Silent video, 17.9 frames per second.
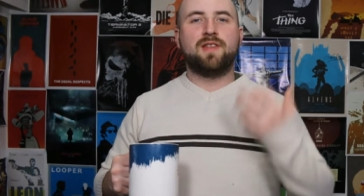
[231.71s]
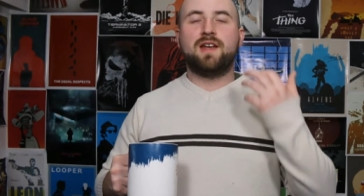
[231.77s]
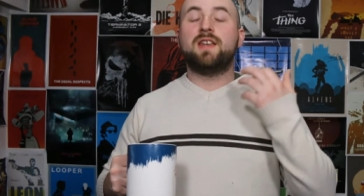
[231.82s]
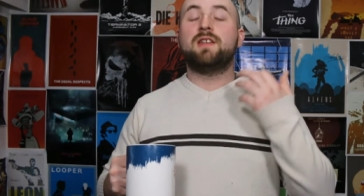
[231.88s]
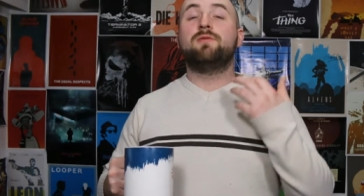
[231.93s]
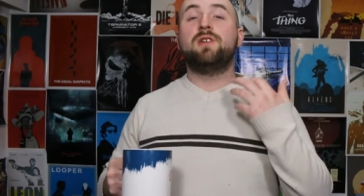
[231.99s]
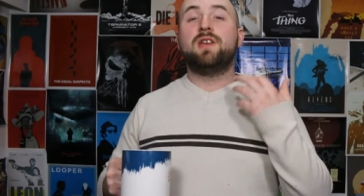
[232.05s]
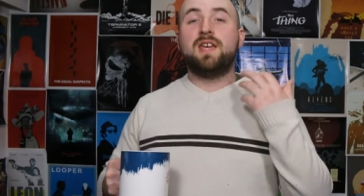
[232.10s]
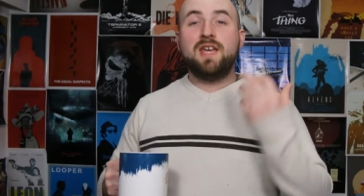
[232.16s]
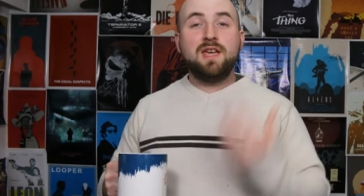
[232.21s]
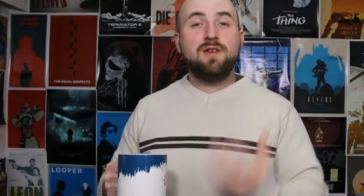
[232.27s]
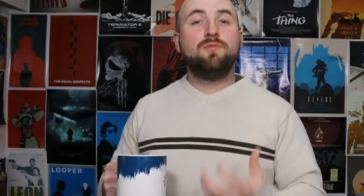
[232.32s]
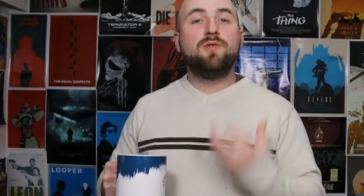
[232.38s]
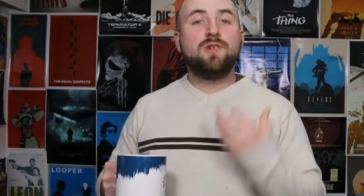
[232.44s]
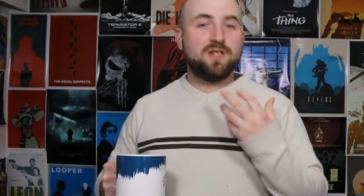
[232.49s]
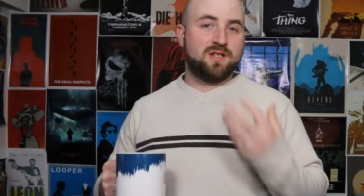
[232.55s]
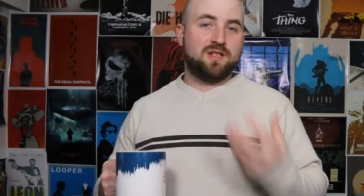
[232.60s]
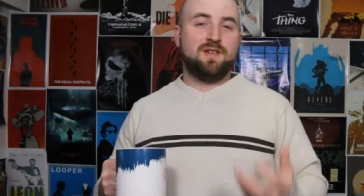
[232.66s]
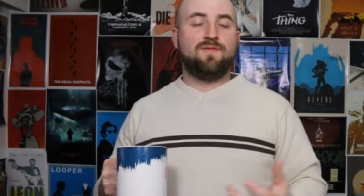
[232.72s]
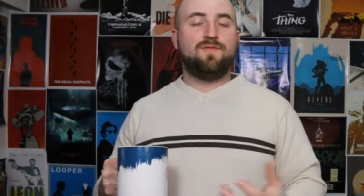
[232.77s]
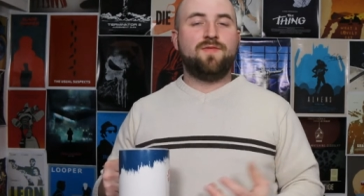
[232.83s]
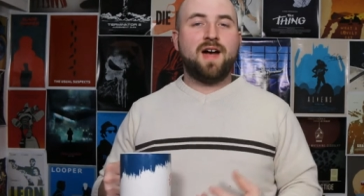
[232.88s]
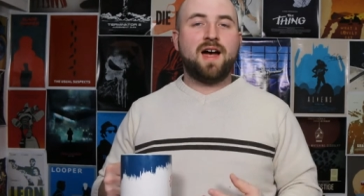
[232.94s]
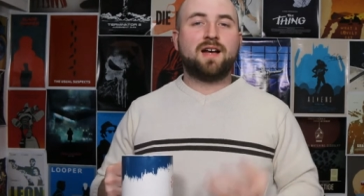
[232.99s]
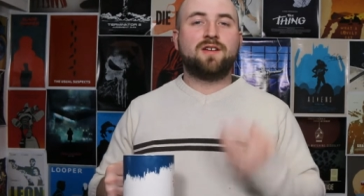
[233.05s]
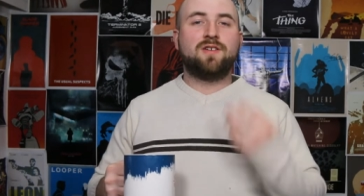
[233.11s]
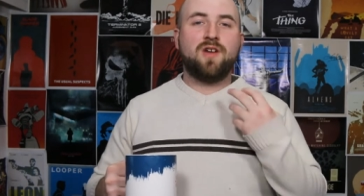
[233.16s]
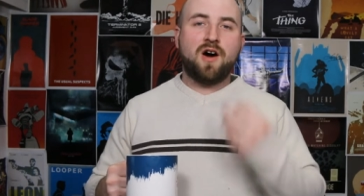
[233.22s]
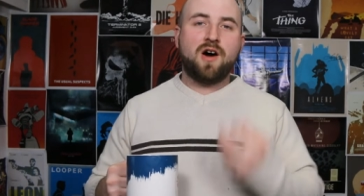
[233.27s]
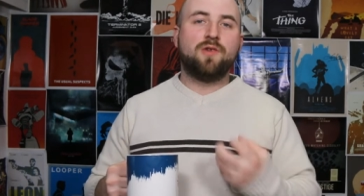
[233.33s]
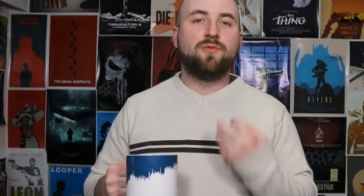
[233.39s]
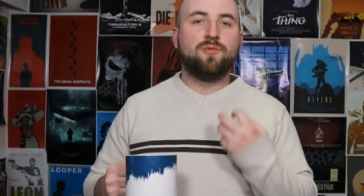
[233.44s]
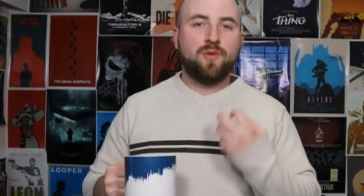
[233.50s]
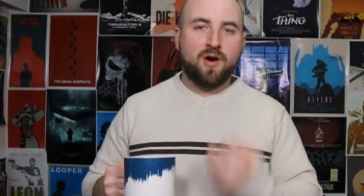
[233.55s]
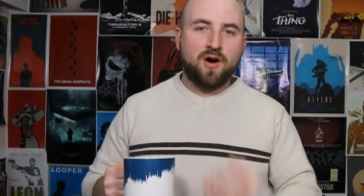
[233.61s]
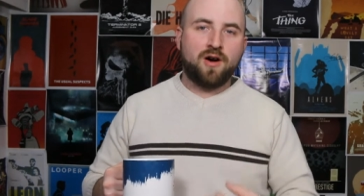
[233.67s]
that he was in fact
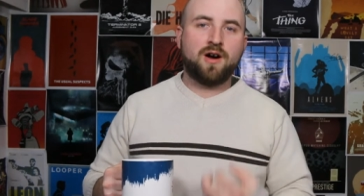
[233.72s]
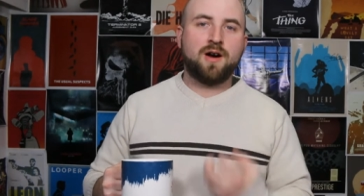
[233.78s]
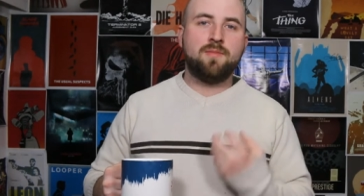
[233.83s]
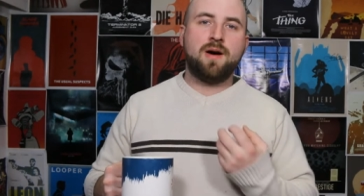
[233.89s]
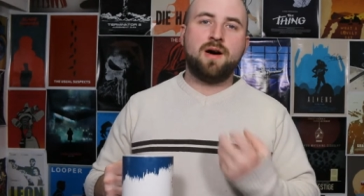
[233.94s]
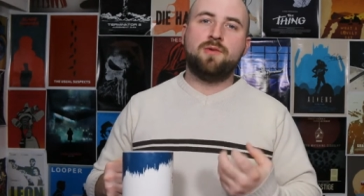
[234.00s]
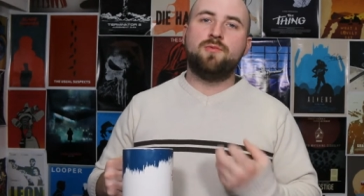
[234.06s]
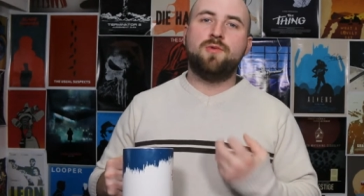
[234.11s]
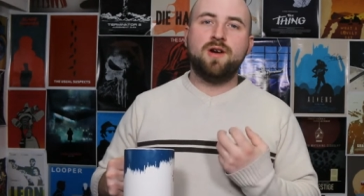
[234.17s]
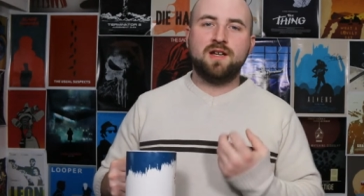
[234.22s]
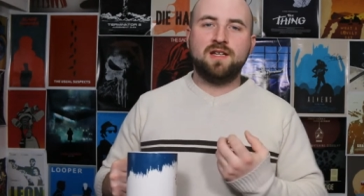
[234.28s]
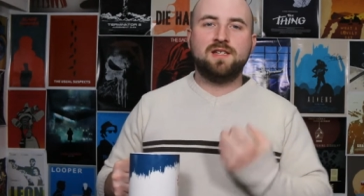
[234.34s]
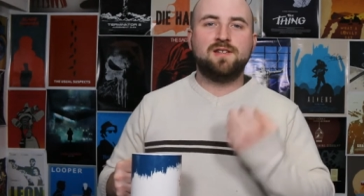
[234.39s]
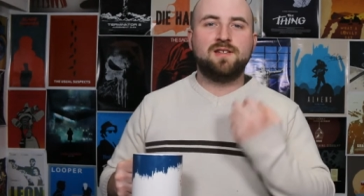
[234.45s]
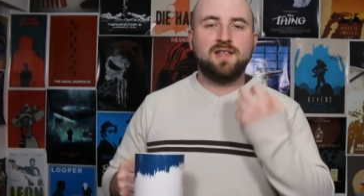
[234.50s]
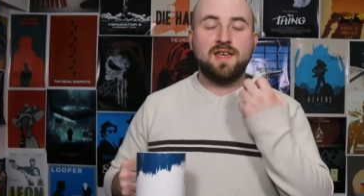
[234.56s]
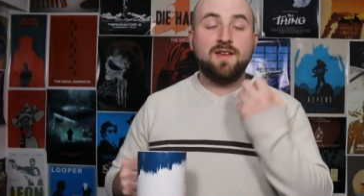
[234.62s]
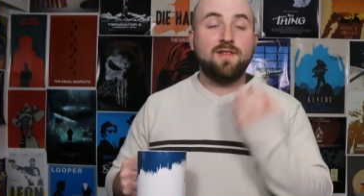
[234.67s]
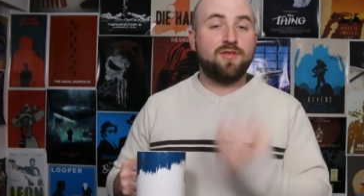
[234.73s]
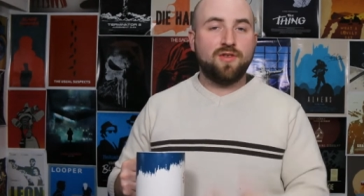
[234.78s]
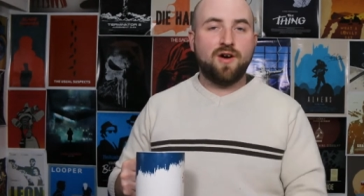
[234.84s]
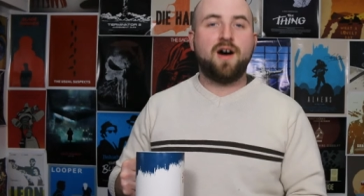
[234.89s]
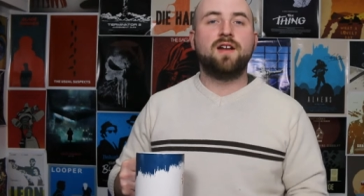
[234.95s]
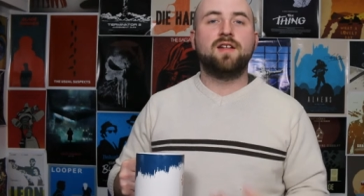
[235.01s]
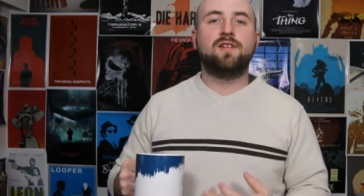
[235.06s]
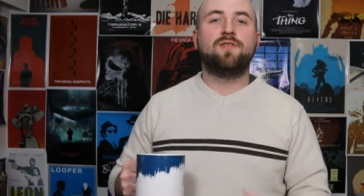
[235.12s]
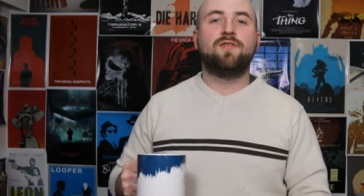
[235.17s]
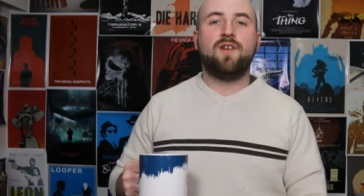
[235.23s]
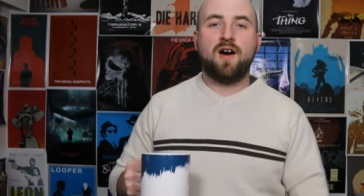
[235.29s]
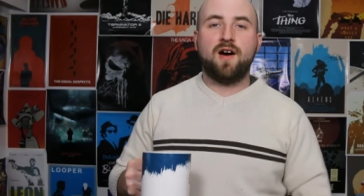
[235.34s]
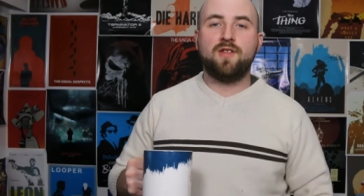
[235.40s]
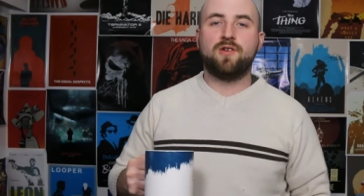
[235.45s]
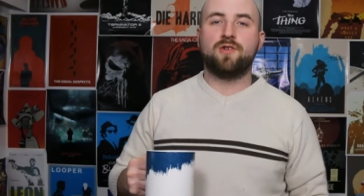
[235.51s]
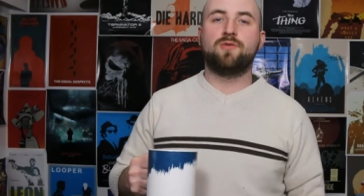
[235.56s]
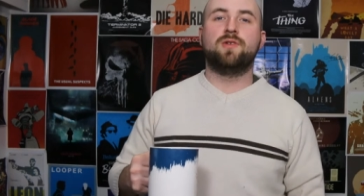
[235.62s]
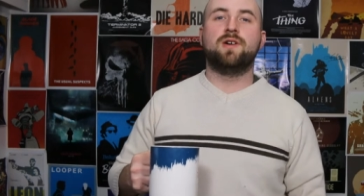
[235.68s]
not wrong about what his he thought his
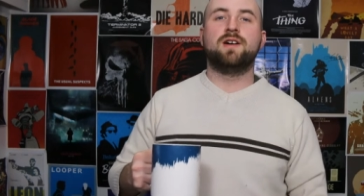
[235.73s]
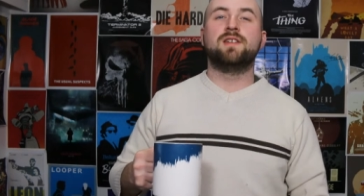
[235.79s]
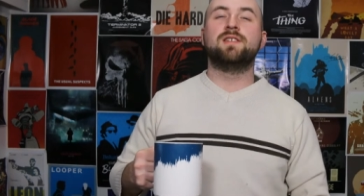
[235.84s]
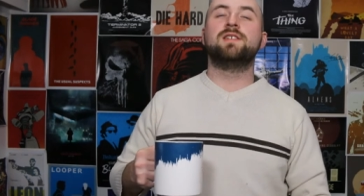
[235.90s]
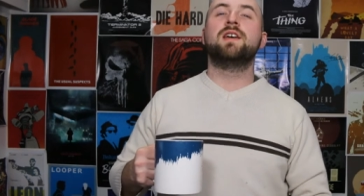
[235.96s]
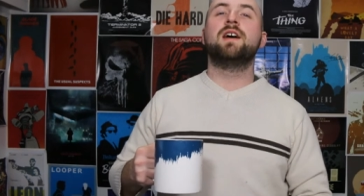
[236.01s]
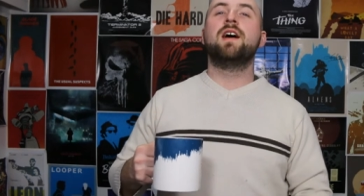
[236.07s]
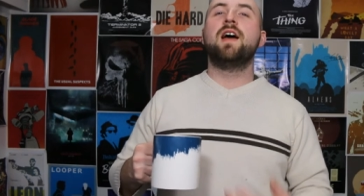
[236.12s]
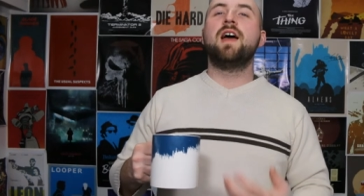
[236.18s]
father was,